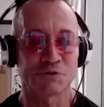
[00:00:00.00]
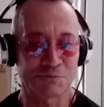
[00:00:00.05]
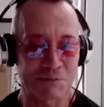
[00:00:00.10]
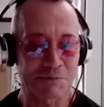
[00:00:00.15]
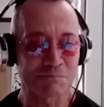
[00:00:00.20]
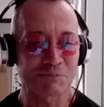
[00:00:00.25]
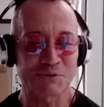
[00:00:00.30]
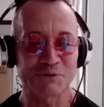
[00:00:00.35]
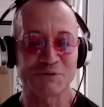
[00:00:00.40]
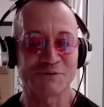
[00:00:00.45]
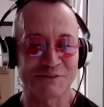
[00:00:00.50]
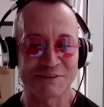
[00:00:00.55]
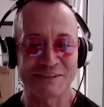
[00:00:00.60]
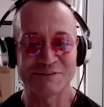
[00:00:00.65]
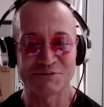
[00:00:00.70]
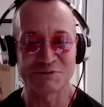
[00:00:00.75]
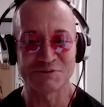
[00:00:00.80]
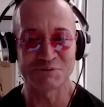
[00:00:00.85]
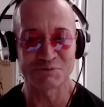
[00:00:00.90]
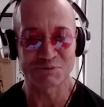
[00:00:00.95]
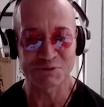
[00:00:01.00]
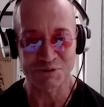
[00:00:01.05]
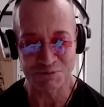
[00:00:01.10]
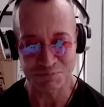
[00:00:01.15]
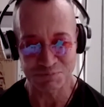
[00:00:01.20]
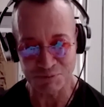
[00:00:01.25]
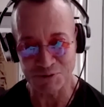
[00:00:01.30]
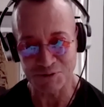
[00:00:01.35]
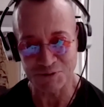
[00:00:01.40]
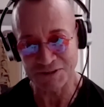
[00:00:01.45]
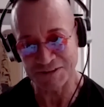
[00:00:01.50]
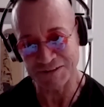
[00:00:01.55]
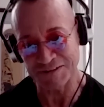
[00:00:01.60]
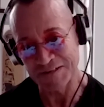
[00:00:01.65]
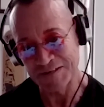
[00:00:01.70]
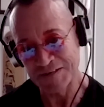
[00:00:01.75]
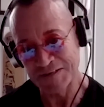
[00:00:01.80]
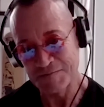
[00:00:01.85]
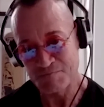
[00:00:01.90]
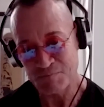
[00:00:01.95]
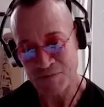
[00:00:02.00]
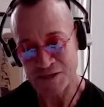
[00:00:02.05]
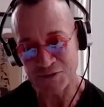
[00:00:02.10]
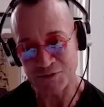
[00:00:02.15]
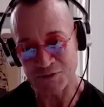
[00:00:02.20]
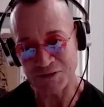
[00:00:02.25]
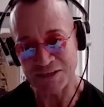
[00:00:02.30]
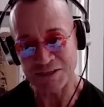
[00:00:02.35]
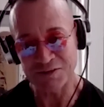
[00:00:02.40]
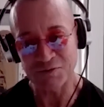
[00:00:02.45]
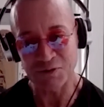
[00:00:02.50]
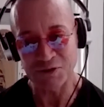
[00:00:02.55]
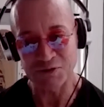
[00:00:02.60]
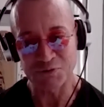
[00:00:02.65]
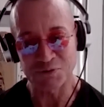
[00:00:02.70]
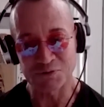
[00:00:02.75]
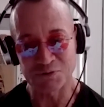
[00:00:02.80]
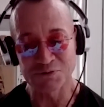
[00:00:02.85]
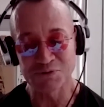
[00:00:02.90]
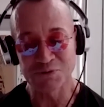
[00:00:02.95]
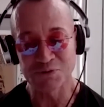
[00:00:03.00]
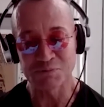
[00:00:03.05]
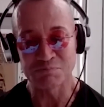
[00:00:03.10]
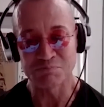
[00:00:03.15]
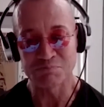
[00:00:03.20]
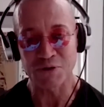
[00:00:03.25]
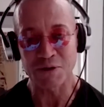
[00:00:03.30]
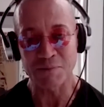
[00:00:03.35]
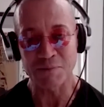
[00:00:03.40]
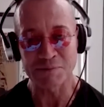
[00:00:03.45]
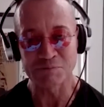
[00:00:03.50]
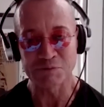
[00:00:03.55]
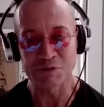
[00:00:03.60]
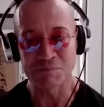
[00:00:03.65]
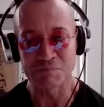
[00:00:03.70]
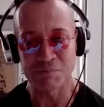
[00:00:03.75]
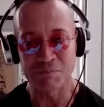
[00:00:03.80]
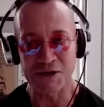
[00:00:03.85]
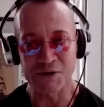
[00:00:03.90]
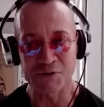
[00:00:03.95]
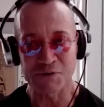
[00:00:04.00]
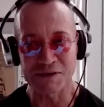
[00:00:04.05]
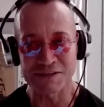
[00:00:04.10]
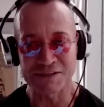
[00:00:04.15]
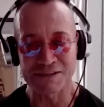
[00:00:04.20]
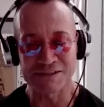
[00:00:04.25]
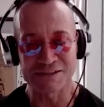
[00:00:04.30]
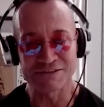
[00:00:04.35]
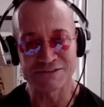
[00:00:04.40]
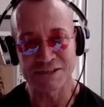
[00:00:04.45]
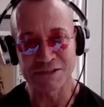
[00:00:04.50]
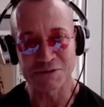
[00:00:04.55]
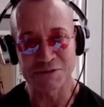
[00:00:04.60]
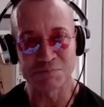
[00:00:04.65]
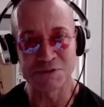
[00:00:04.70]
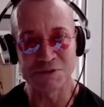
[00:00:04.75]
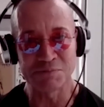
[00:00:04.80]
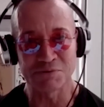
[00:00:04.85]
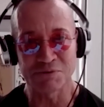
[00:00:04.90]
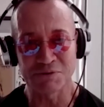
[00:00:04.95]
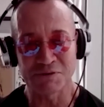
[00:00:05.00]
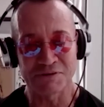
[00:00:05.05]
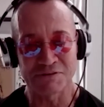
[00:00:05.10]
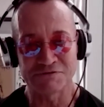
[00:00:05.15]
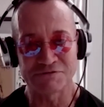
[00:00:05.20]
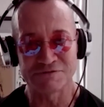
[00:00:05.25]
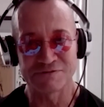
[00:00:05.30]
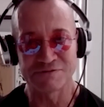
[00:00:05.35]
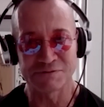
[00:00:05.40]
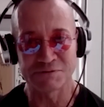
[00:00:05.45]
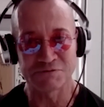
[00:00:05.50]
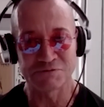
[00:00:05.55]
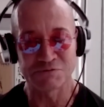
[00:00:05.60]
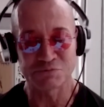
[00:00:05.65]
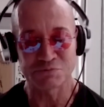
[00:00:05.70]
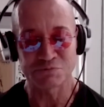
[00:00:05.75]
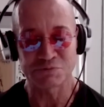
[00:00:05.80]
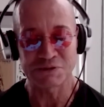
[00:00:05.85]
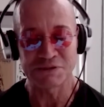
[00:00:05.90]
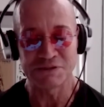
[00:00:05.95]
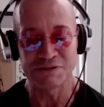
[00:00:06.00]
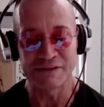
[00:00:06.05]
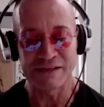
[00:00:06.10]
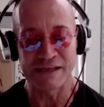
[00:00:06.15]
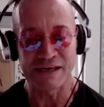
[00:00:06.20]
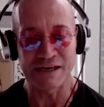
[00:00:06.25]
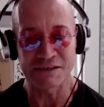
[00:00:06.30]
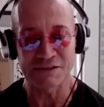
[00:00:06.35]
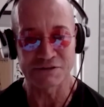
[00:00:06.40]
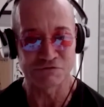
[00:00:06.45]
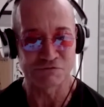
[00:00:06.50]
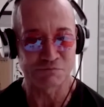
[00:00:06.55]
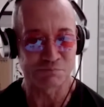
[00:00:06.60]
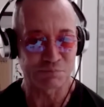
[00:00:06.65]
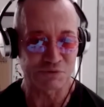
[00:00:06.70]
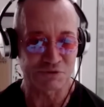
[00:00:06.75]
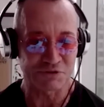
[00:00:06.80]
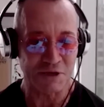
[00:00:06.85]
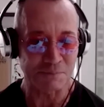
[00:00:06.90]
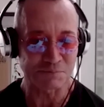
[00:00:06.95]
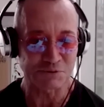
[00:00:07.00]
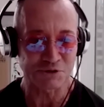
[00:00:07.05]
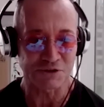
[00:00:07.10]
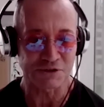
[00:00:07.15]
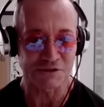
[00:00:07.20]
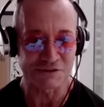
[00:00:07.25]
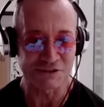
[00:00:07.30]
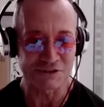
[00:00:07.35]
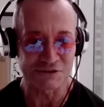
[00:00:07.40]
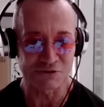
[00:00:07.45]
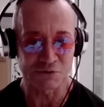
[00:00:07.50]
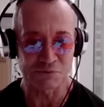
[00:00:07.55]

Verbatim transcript: you remember uh, when we spoke uh, in Orlando, I told you the problem with biohacking is like people have a really negative perception of it.